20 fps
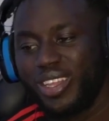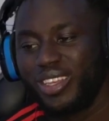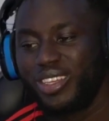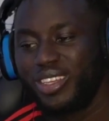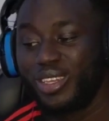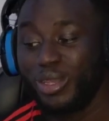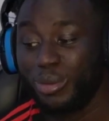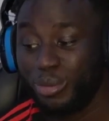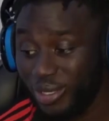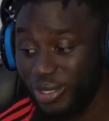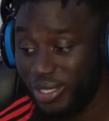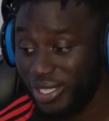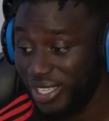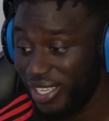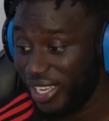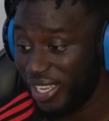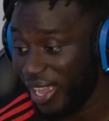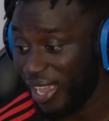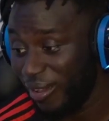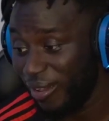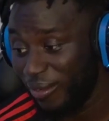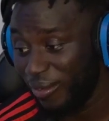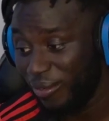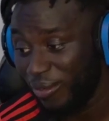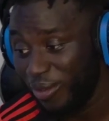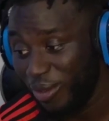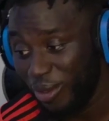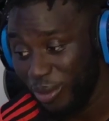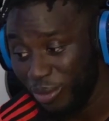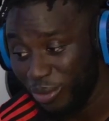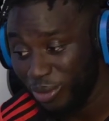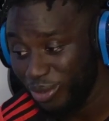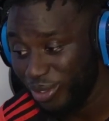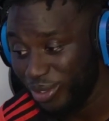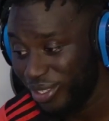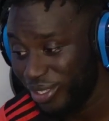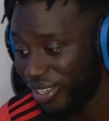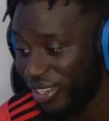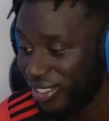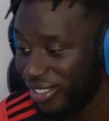WTF Euro
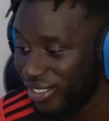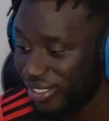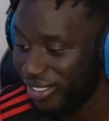songs.